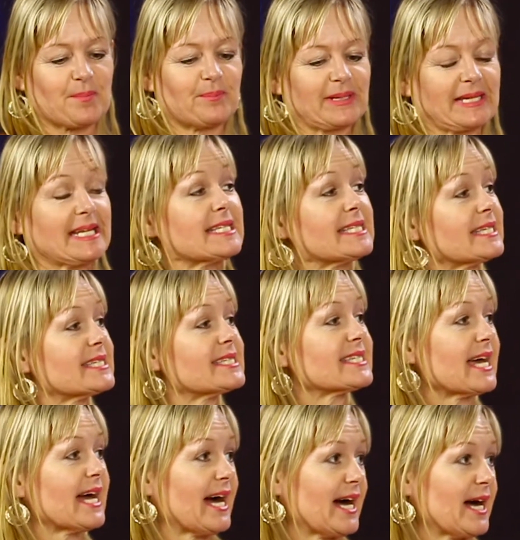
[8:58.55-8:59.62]
But I did
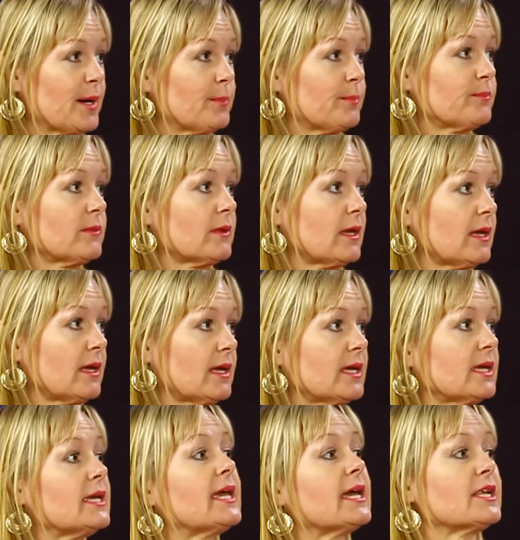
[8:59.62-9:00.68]

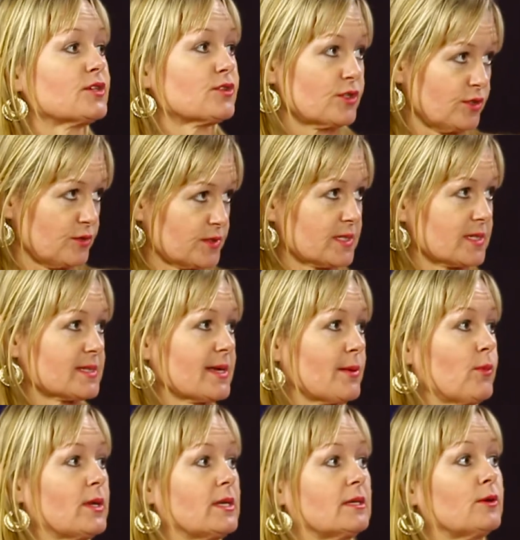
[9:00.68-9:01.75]
get introduced to
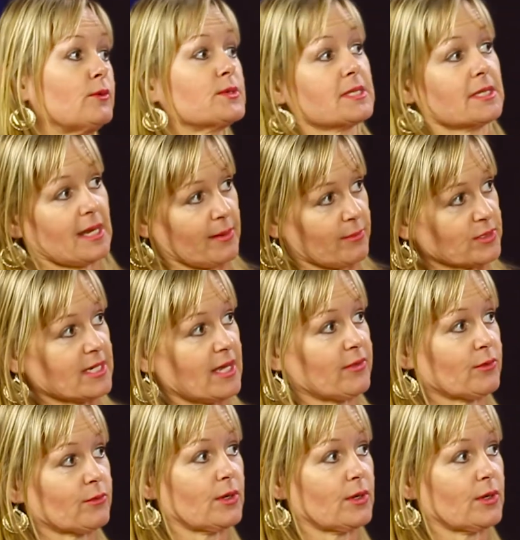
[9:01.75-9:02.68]
someone who was a neighbor down the